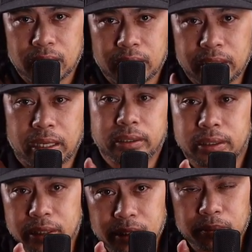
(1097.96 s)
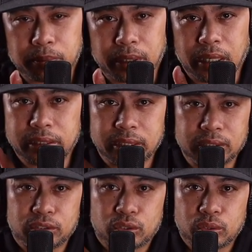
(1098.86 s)
and I did, but I
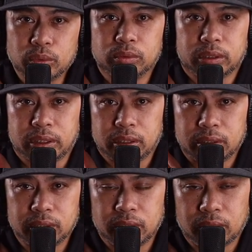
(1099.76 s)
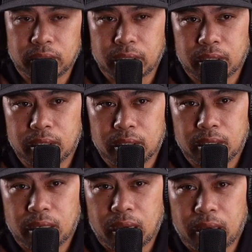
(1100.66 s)
didn't truly, you know, like
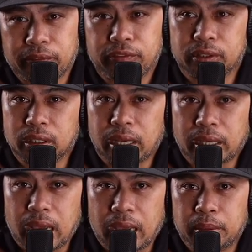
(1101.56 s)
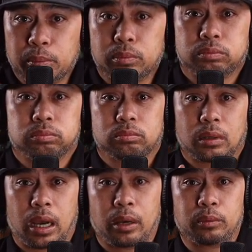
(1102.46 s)
I feel like I
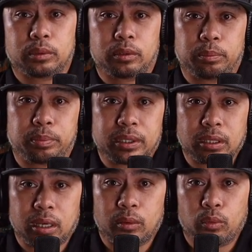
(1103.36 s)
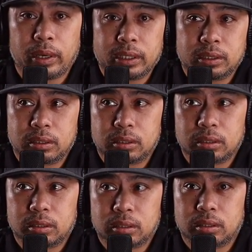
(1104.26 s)
I would have been a way
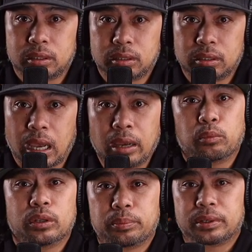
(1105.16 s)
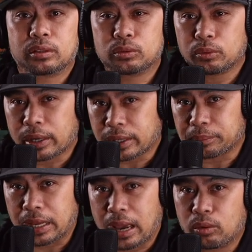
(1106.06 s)
I would have been who I
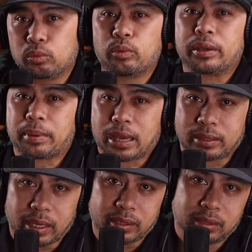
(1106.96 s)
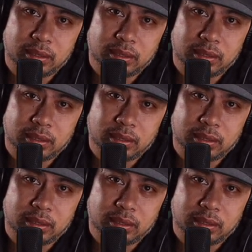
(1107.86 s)
am now way back then.